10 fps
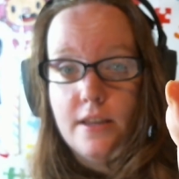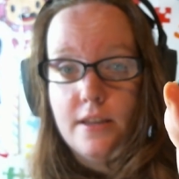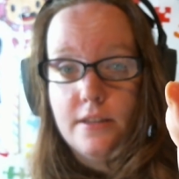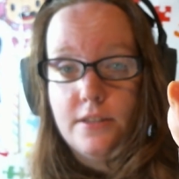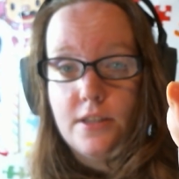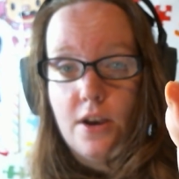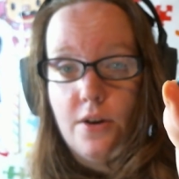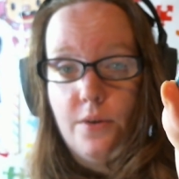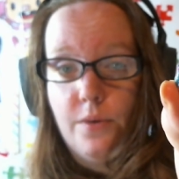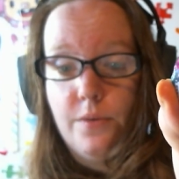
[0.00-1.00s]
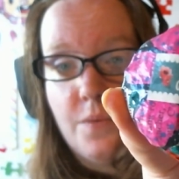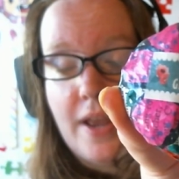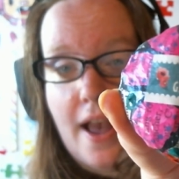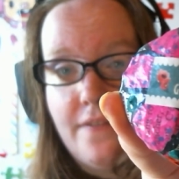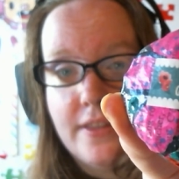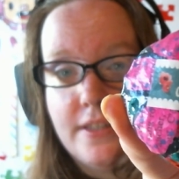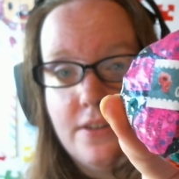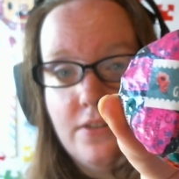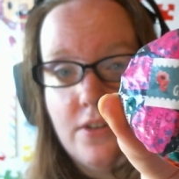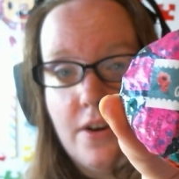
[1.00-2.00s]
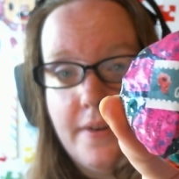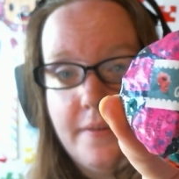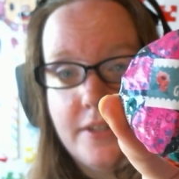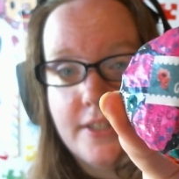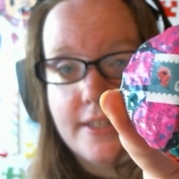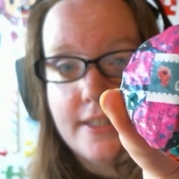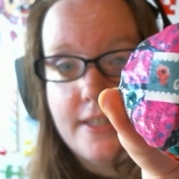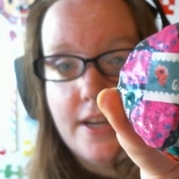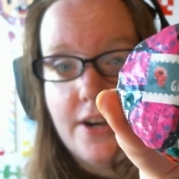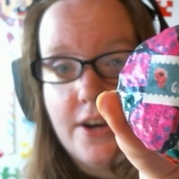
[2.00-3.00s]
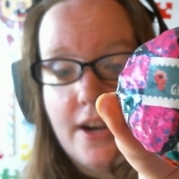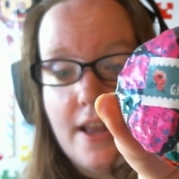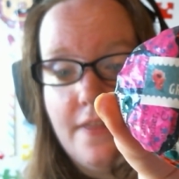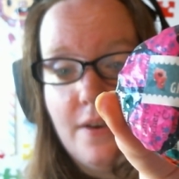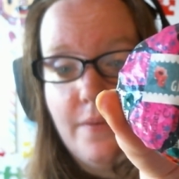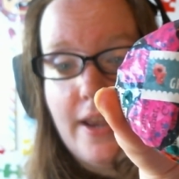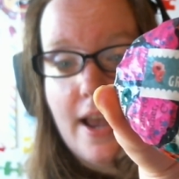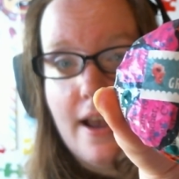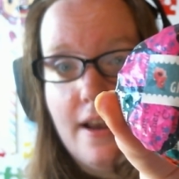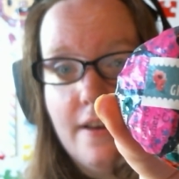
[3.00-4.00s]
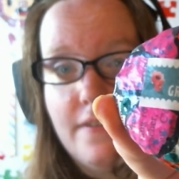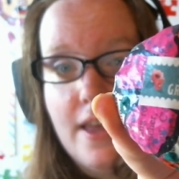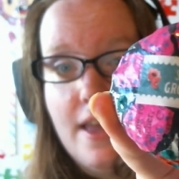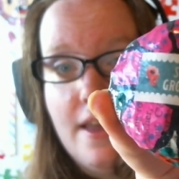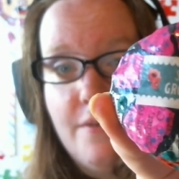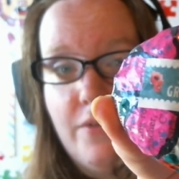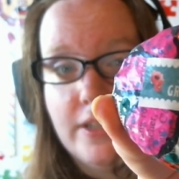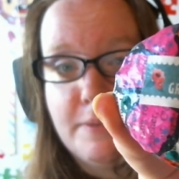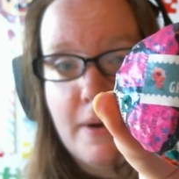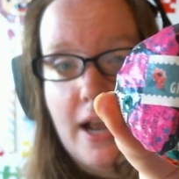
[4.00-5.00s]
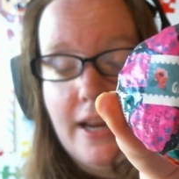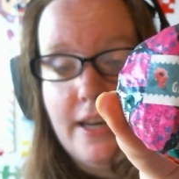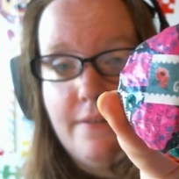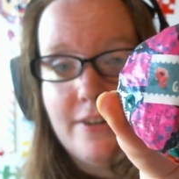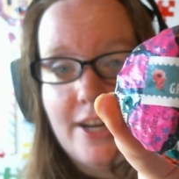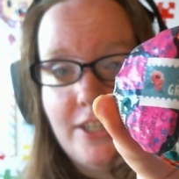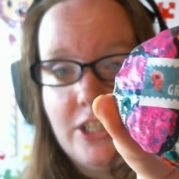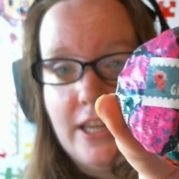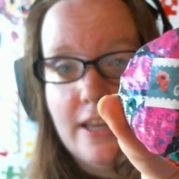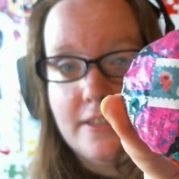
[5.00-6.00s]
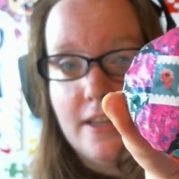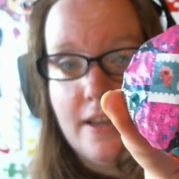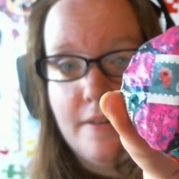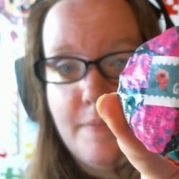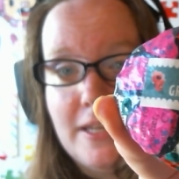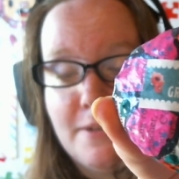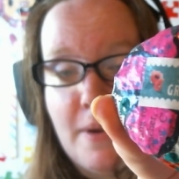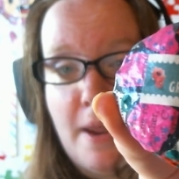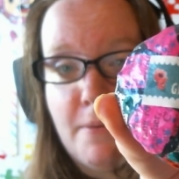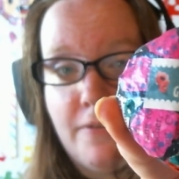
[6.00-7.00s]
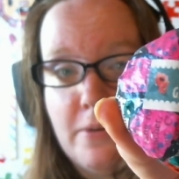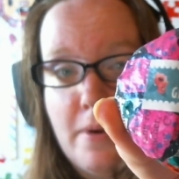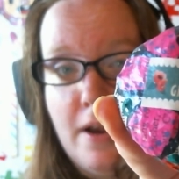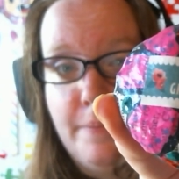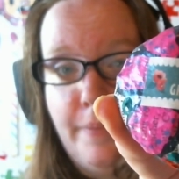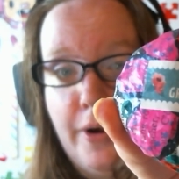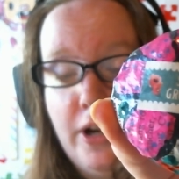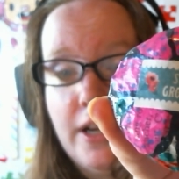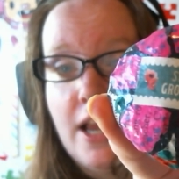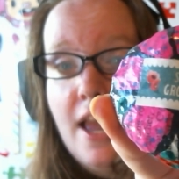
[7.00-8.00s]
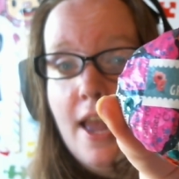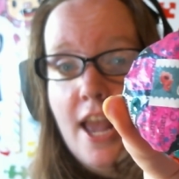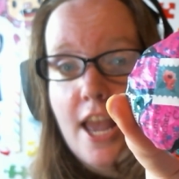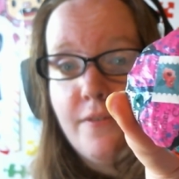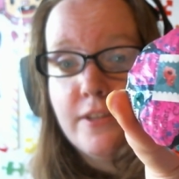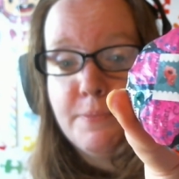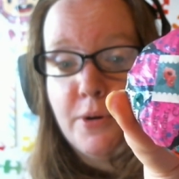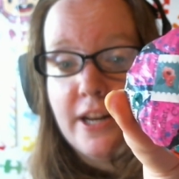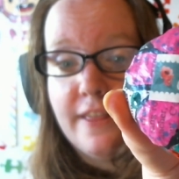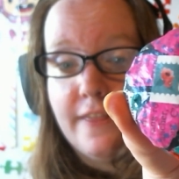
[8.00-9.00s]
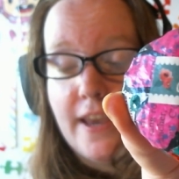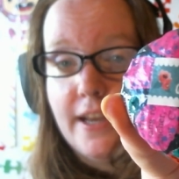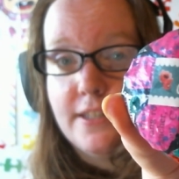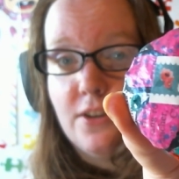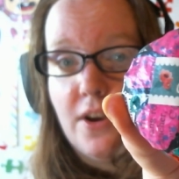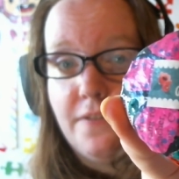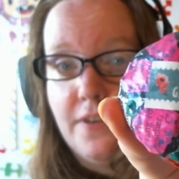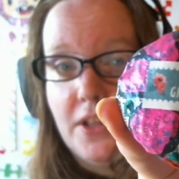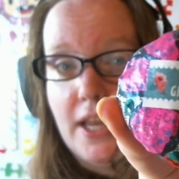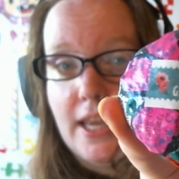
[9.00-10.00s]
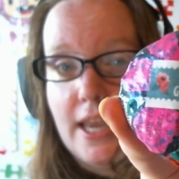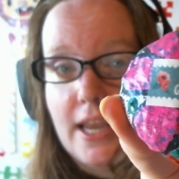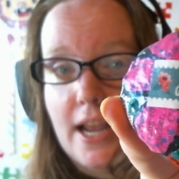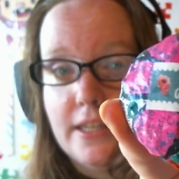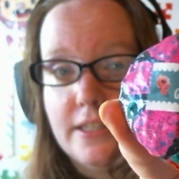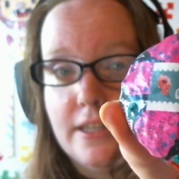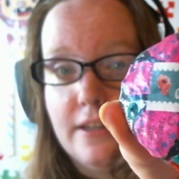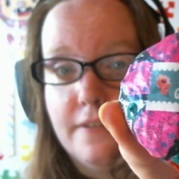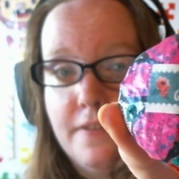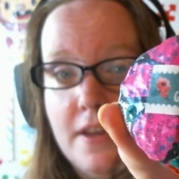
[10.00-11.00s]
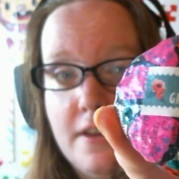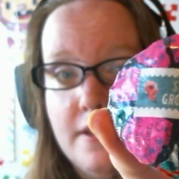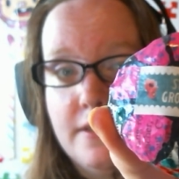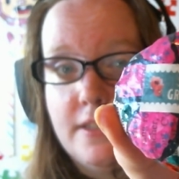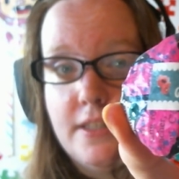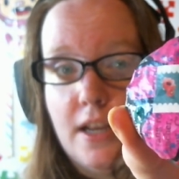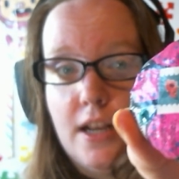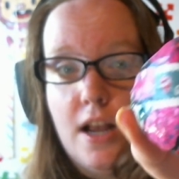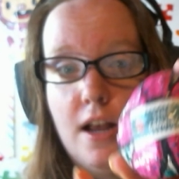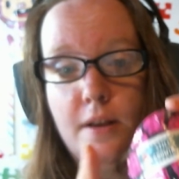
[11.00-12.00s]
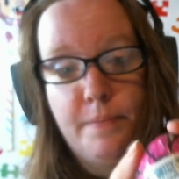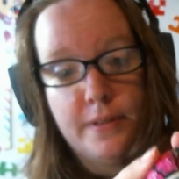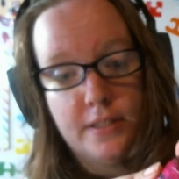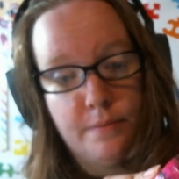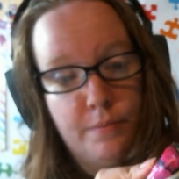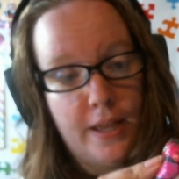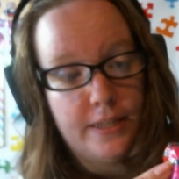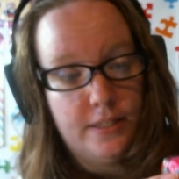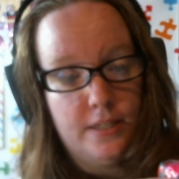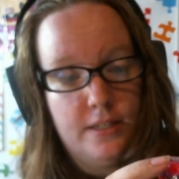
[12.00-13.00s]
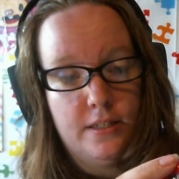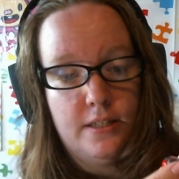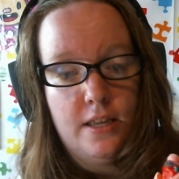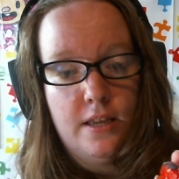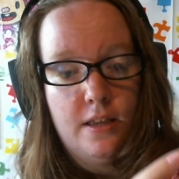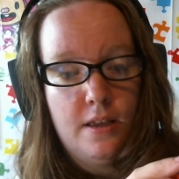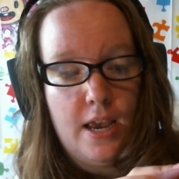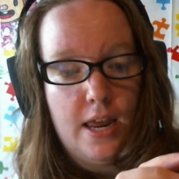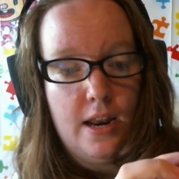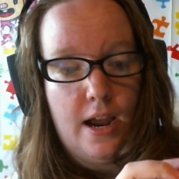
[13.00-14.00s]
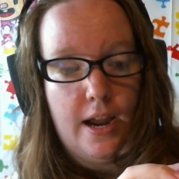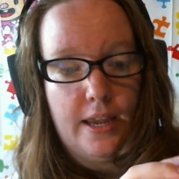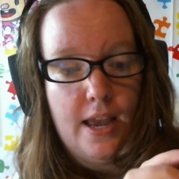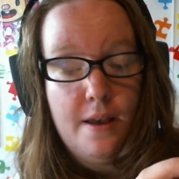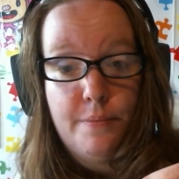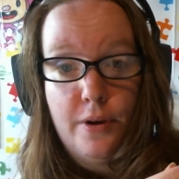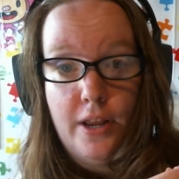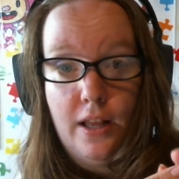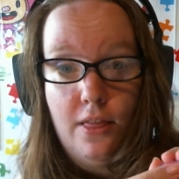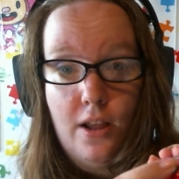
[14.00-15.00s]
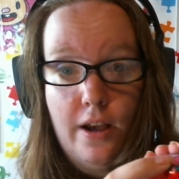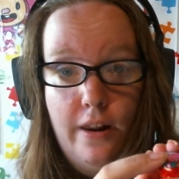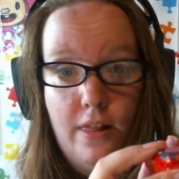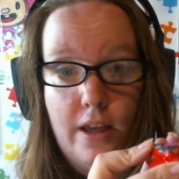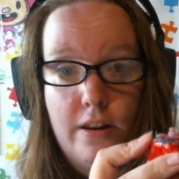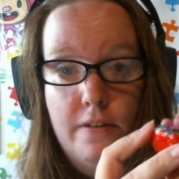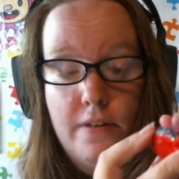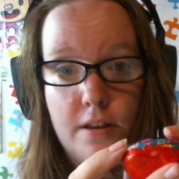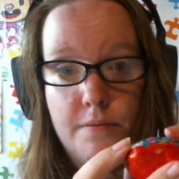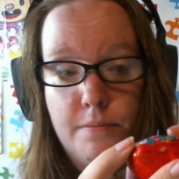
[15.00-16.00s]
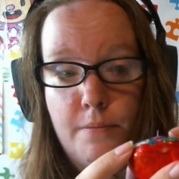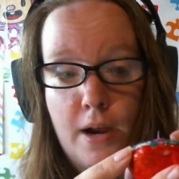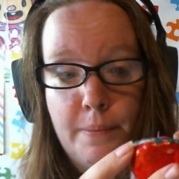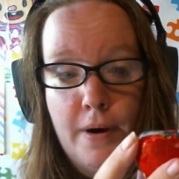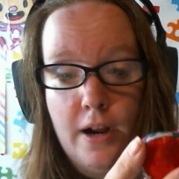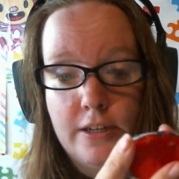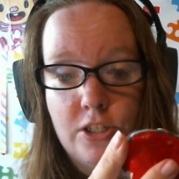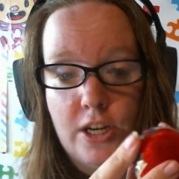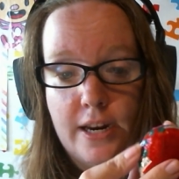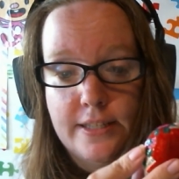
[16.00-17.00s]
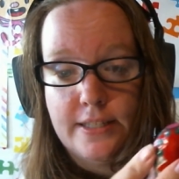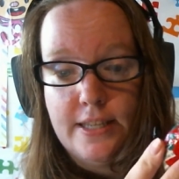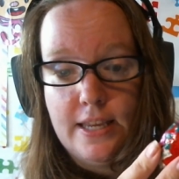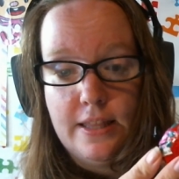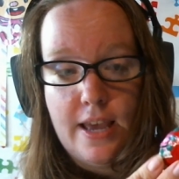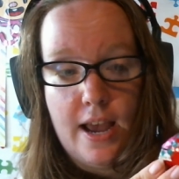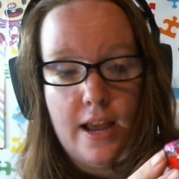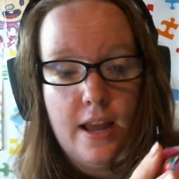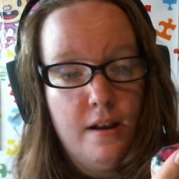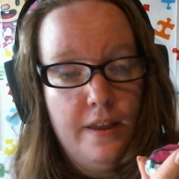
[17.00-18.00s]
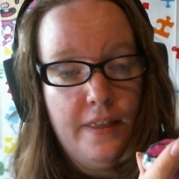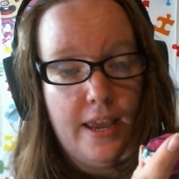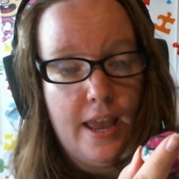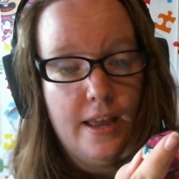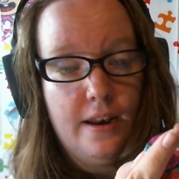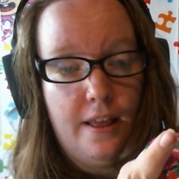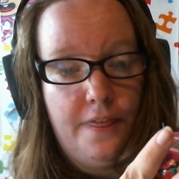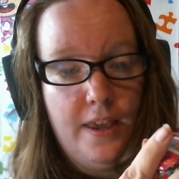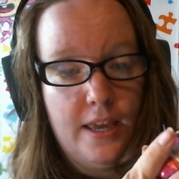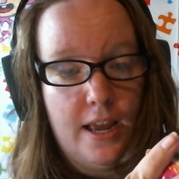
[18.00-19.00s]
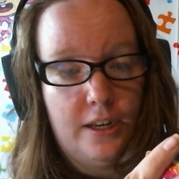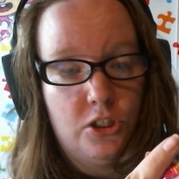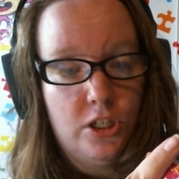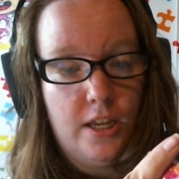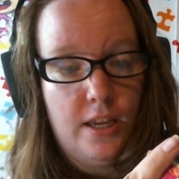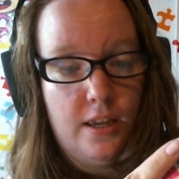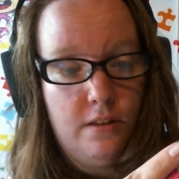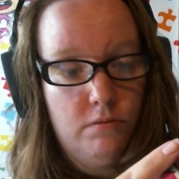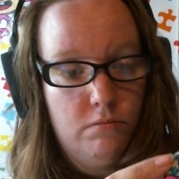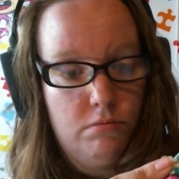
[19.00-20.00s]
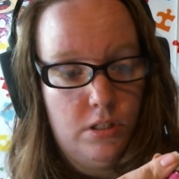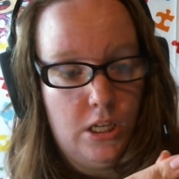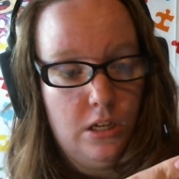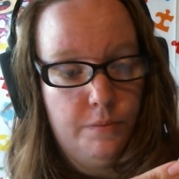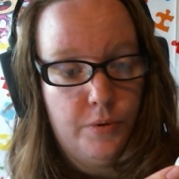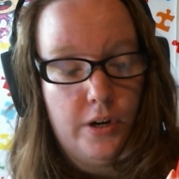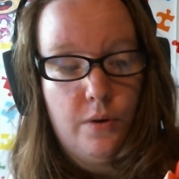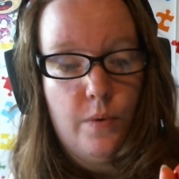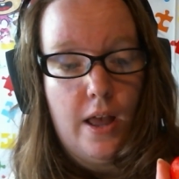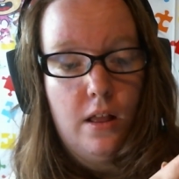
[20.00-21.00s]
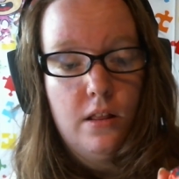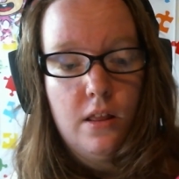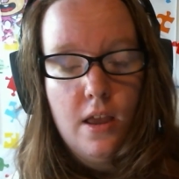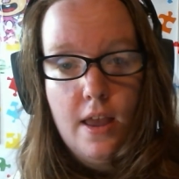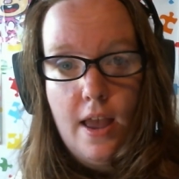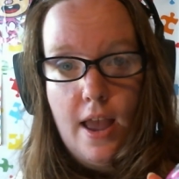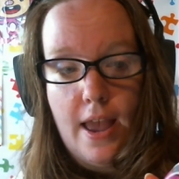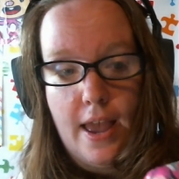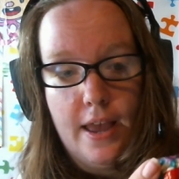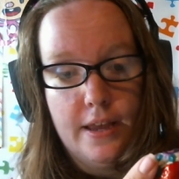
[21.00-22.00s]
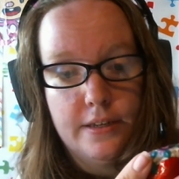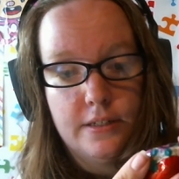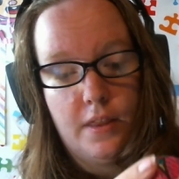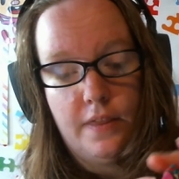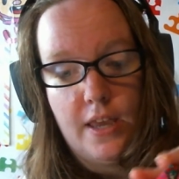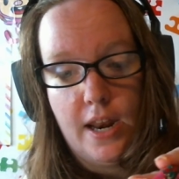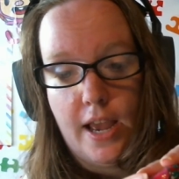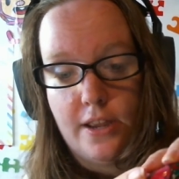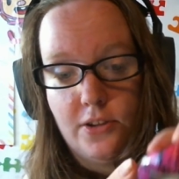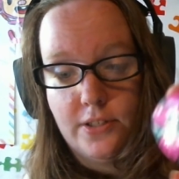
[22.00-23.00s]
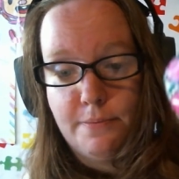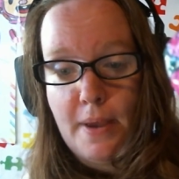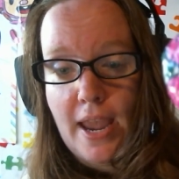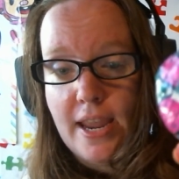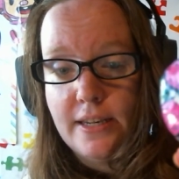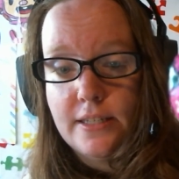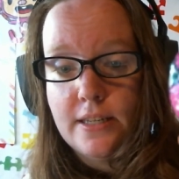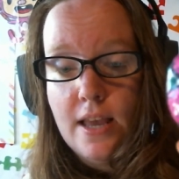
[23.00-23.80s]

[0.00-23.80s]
So we have the still growing, which is a sticker, and then we have what's behind it, which actually is a piece of paper from a book. It was pretty thick, so I feel like it kind of stuck up in some places. And I kept putting a lot of Mod Podge kind of seal that. In the end, I think it actually sealed pretty well. And then I used paint.